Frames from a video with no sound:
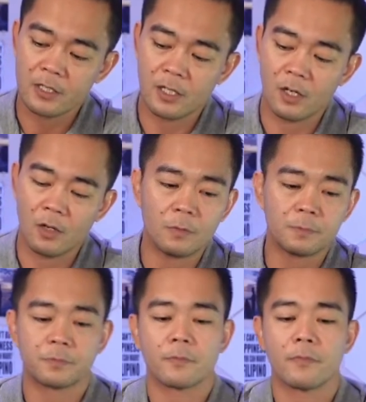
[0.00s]
So
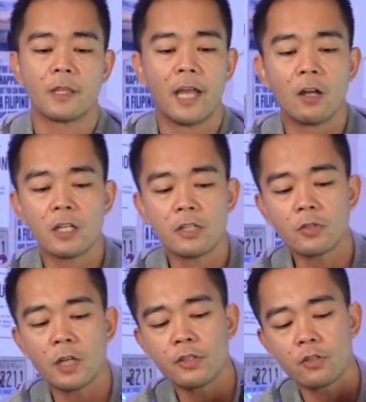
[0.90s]
now let's
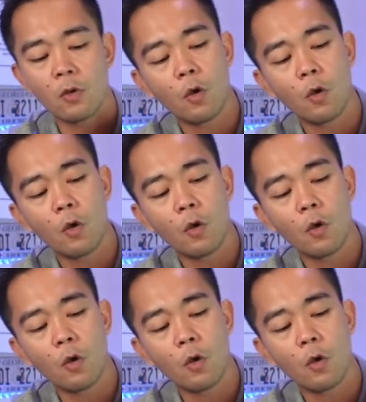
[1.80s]
try to